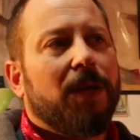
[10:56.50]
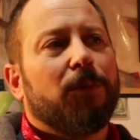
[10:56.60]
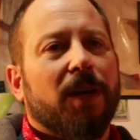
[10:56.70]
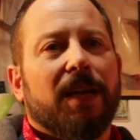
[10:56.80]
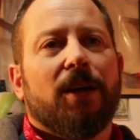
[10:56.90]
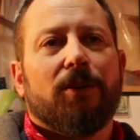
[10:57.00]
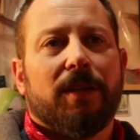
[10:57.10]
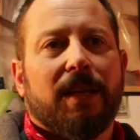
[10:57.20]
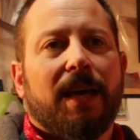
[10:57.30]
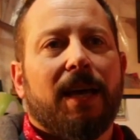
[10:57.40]
people that I know
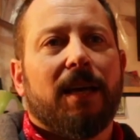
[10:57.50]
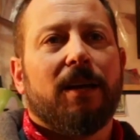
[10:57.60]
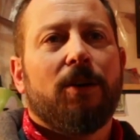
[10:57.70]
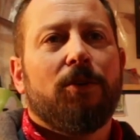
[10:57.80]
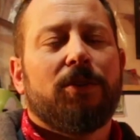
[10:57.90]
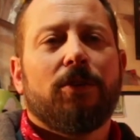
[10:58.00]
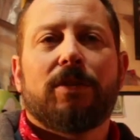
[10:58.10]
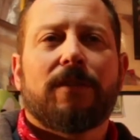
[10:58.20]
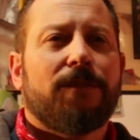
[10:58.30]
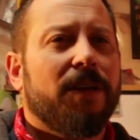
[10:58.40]
today who do
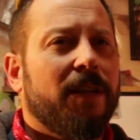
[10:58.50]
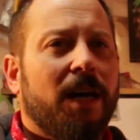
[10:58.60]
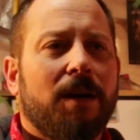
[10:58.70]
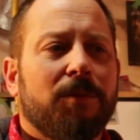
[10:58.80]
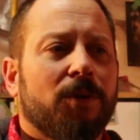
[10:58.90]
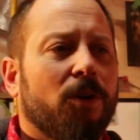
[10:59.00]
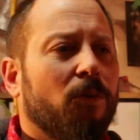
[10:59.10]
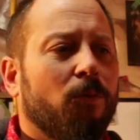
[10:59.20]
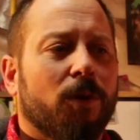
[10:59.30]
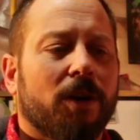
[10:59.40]
just phenomenal
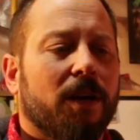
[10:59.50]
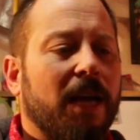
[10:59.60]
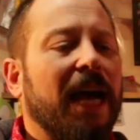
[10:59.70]
work,